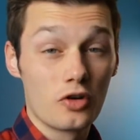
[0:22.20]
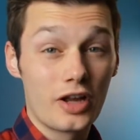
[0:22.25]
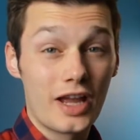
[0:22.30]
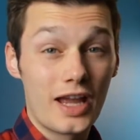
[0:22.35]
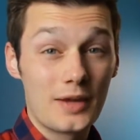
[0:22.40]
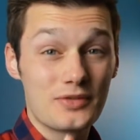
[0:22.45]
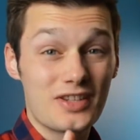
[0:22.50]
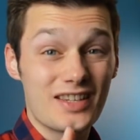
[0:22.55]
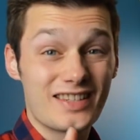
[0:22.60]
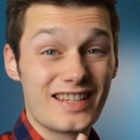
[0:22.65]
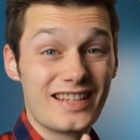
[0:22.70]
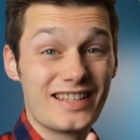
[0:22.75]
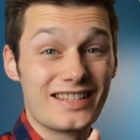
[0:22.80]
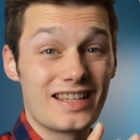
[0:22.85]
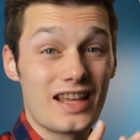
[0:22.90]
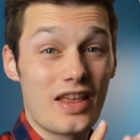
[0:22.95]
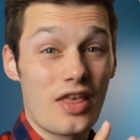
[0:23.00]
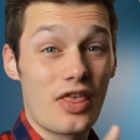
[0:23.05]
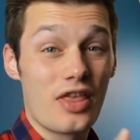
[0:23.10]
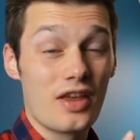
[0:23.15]
games
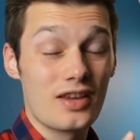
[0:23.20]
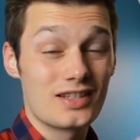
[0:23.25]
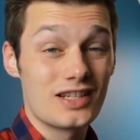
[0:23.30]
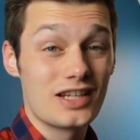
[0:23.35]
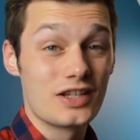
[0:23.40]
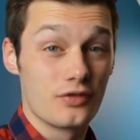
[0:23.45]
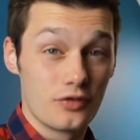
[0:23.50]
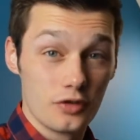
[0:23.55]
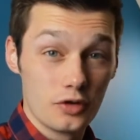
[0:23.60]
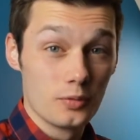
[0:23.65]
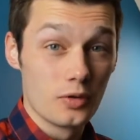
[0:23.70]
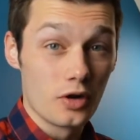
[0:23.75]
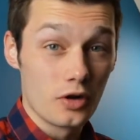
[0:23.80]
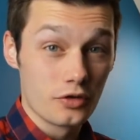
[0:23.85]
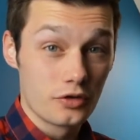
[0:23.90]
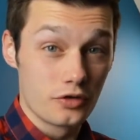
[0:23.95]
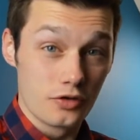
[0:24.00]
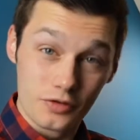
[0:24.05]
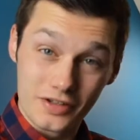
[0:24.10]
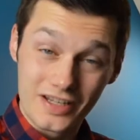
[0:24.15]
since This is
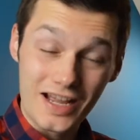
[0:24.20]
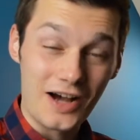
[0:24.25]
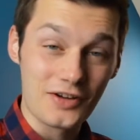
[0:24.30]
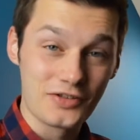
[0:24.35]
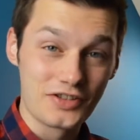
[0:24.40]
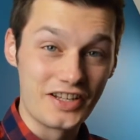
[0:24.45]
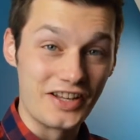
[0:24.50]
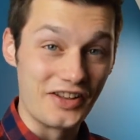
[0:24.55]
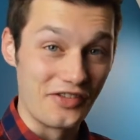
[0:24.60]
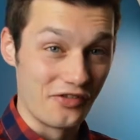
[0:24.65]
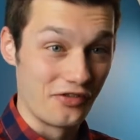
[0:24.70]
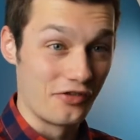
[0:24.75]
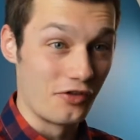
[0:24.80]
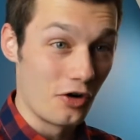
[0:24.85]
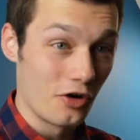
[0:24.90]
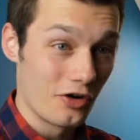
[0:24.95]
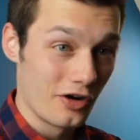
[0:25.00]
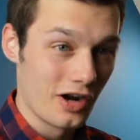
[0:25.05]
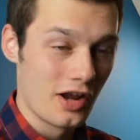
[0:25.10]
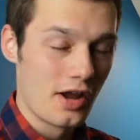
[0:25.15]
Football
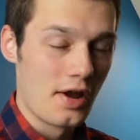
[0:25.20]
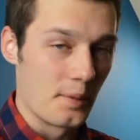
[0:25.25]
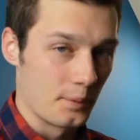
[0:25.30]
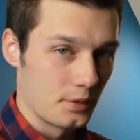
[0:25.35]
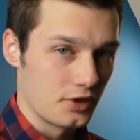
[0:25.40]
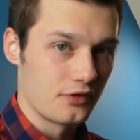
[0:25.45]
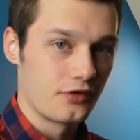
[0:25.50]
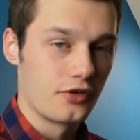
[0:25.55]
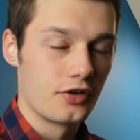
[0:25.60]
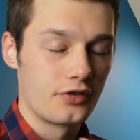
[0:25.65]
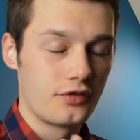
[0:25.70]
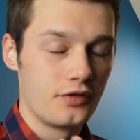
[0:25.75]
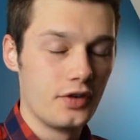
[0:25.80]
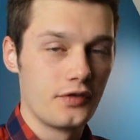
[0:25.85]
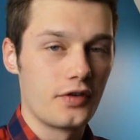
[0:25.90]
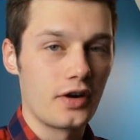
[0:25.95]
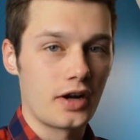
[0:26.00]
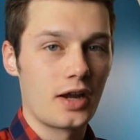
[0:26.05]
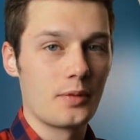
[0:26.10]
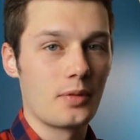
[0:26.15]
2004, but the first
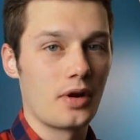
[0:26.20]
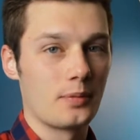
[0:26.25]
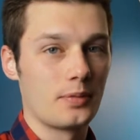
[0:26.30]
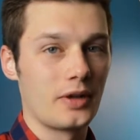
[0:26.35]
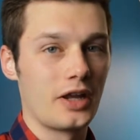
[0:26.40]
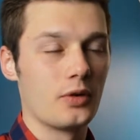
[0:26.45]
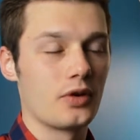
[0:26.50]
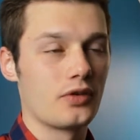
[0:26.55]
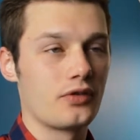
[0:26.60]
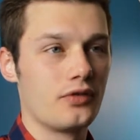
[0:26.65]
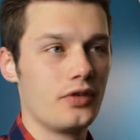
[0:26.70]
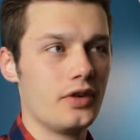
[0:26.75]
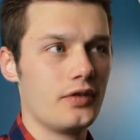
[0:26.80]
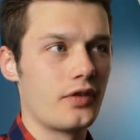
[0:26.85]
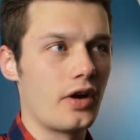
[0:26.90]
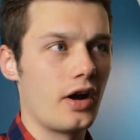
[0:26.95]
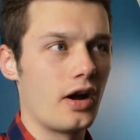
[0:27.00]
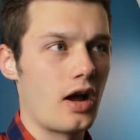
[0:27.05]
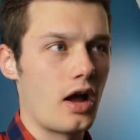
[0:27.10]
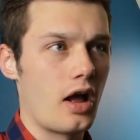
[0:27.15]
FIFA game I played was
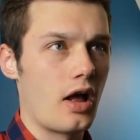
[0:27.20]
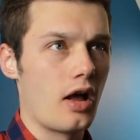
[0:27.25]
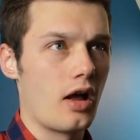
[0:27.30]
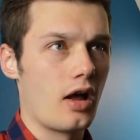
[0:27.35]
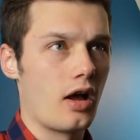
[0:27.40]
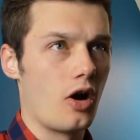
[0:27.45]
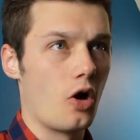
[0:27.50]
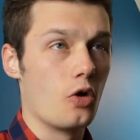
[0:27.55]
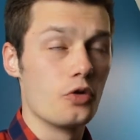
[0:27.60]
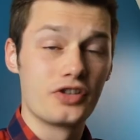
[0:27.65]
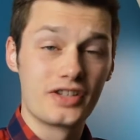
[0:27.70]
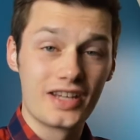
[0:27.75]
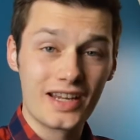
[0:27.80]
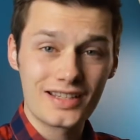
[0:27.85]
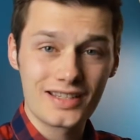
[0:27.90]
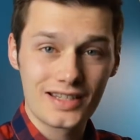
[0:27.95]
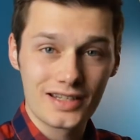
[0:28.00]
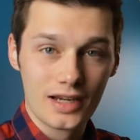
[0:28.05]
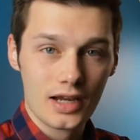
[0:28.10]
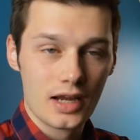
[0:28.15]
FIFA uh,
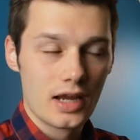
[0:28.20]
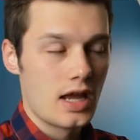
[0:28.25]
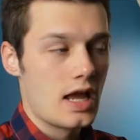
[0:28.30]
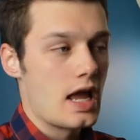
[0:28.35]
06.